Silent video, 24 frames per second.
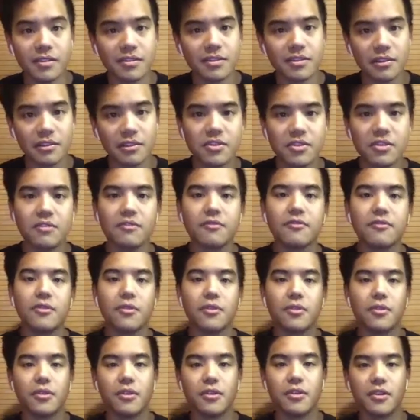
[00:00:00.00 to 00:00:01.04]
solution
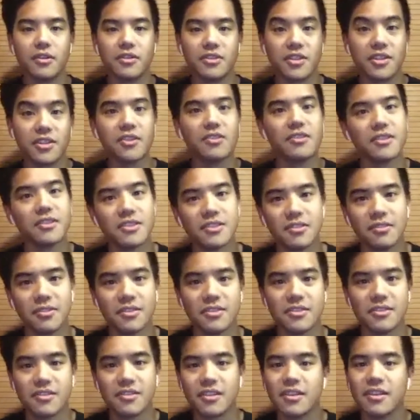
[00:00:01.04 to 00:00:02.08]
for securities
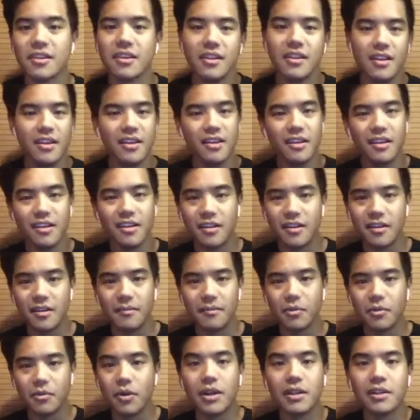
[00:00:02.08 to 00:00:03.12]
tokens, right? Um,
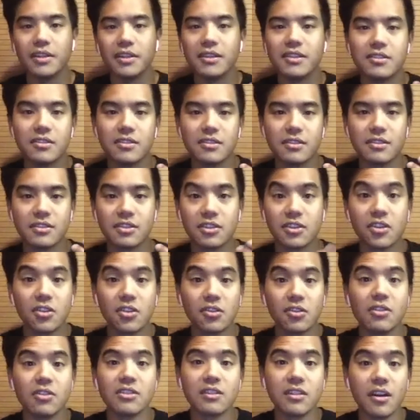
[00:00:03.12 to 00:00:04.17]
or at least
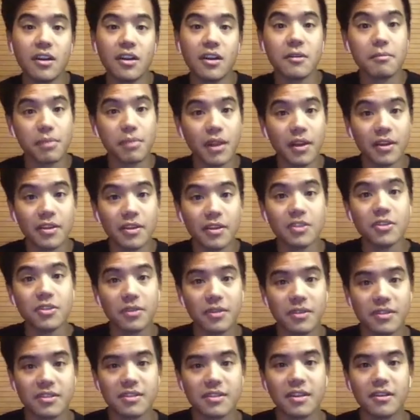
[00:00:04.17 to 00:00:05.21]
securities law compliant
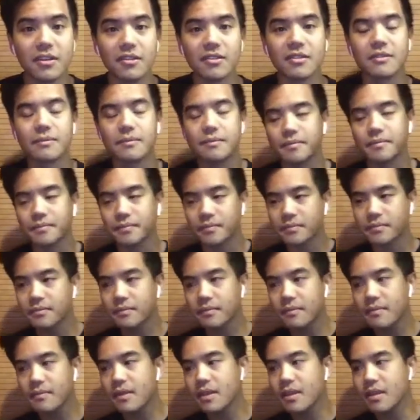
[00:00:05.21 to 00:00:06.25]
token sales.
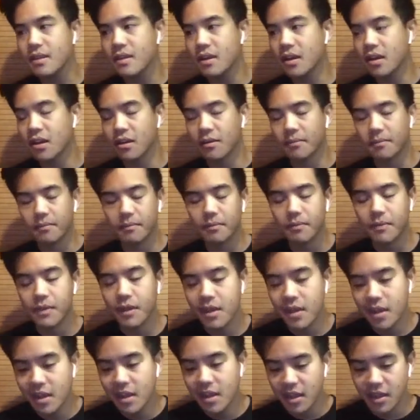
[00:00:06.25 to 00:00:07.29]
Um,
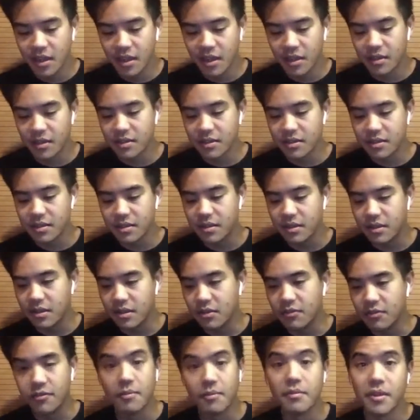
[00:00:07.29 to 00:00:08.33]
and you know,
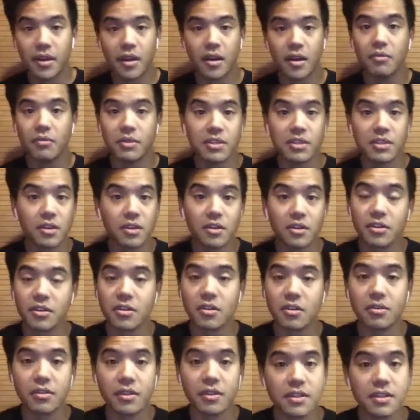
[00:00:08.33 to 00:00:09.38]
from there we started to
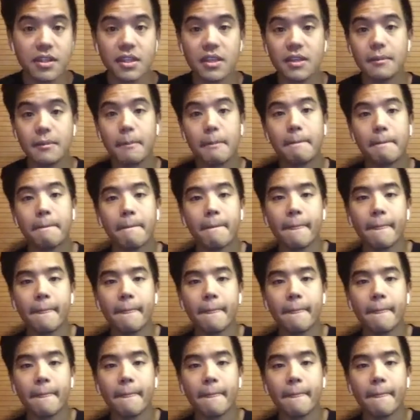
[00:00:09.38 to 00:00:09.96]
grow the team.